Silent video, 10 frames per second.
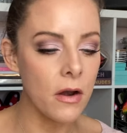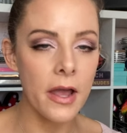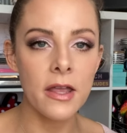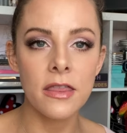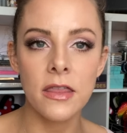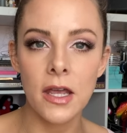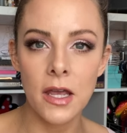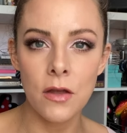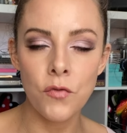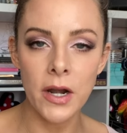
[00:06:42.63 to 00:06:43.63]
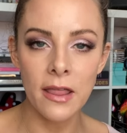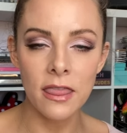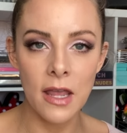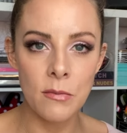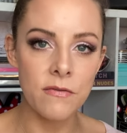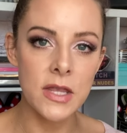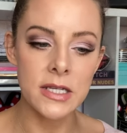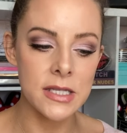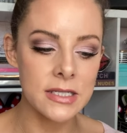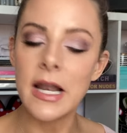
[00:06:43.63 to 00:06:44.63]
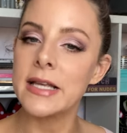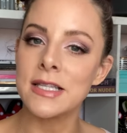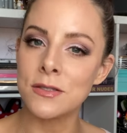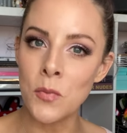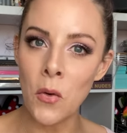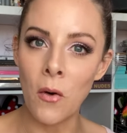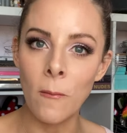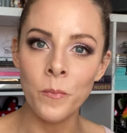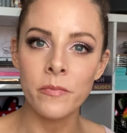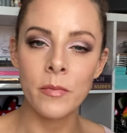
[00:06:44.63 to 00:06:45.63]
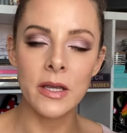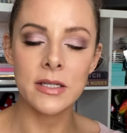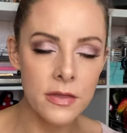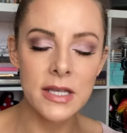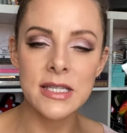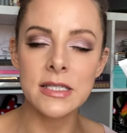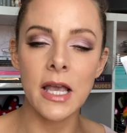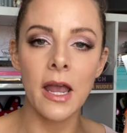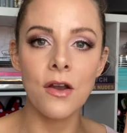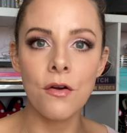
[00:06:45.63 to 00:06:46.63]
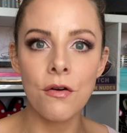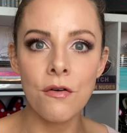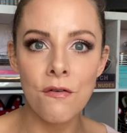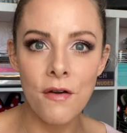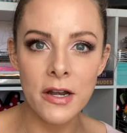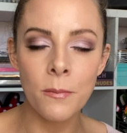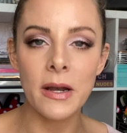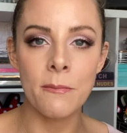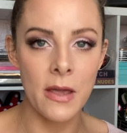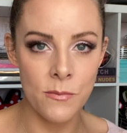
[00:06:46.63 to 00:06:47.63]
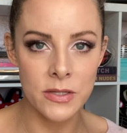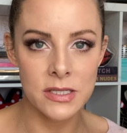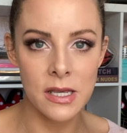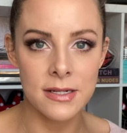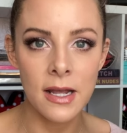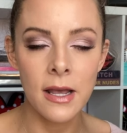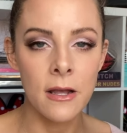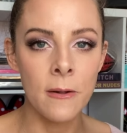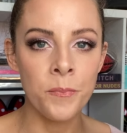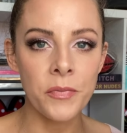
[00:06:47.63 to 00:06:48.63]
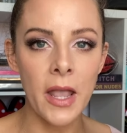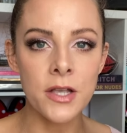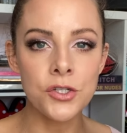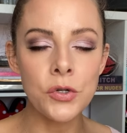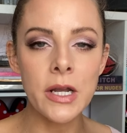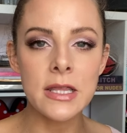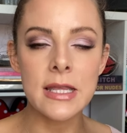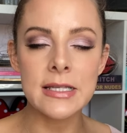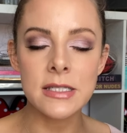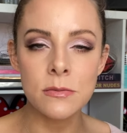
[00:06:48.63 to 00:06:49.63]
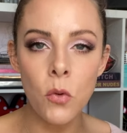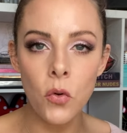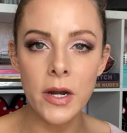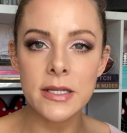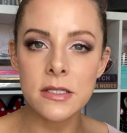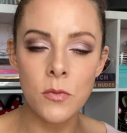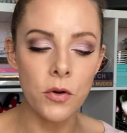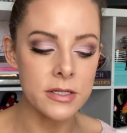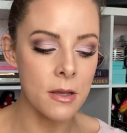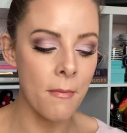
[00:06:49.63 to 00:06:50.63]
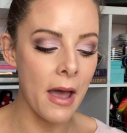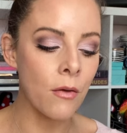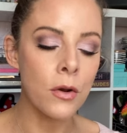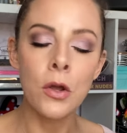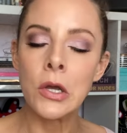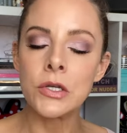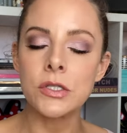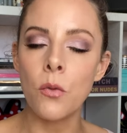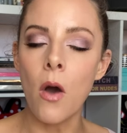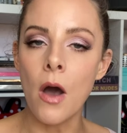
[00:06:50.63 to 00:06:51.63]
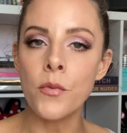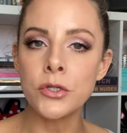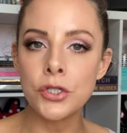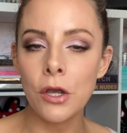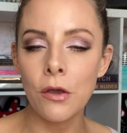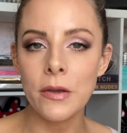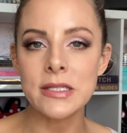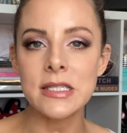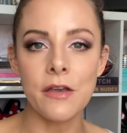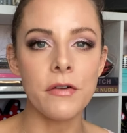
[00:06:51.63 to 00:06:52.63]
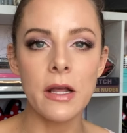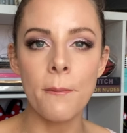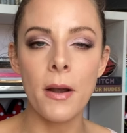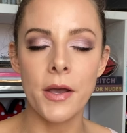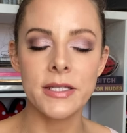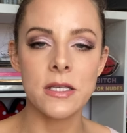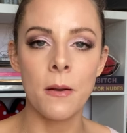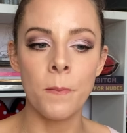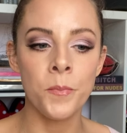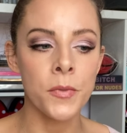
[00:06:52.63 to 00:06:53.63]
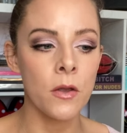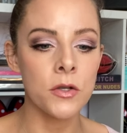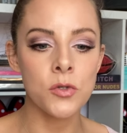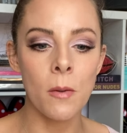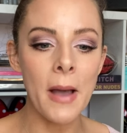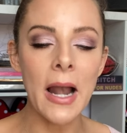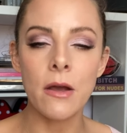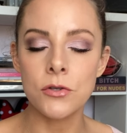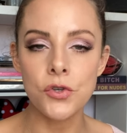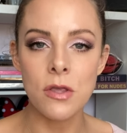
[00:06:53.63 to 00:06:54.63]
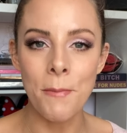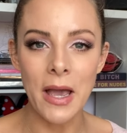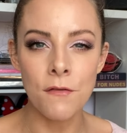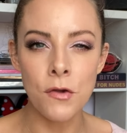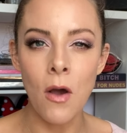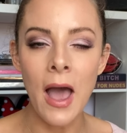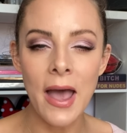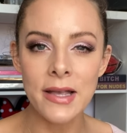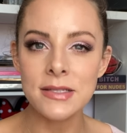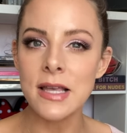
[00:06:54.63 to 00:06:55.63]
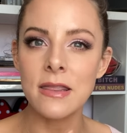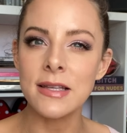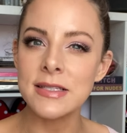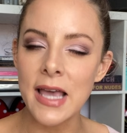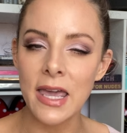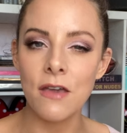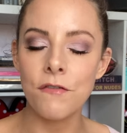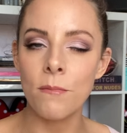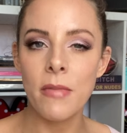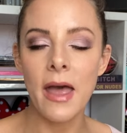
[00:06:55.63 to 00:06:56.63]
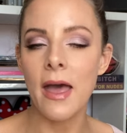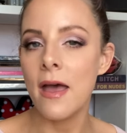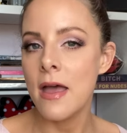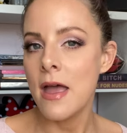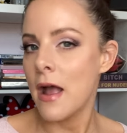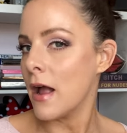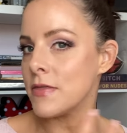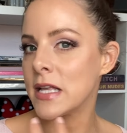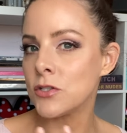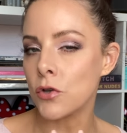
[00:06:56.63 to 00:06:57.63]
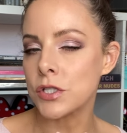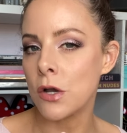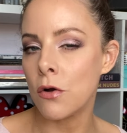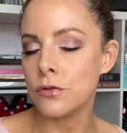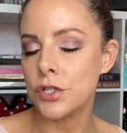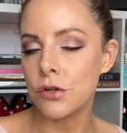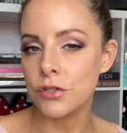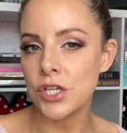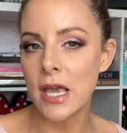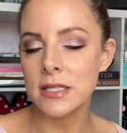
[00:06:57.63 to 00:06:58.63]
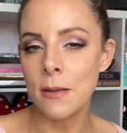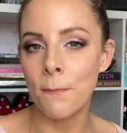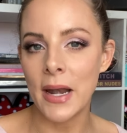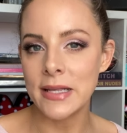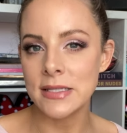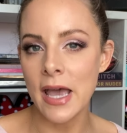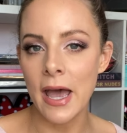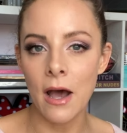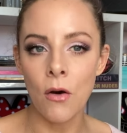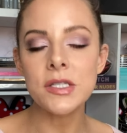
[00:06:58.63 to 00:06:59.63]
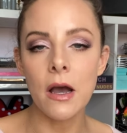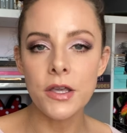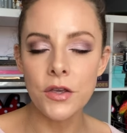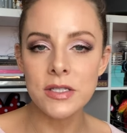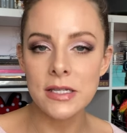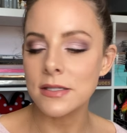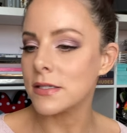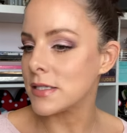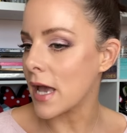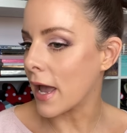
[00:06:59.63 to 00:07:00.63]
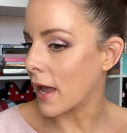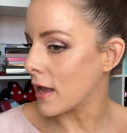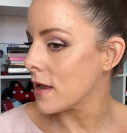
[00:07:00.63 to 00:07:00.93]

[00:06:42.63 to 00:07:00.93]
like the running theme of this is less is more, because this is incredibly pigmented and you need the smallest amount. So what I would do is definitely apply some onto a palette, onto the back of your hands, and then take it from there and then dot it onto your cheeks and blend it out. I used it today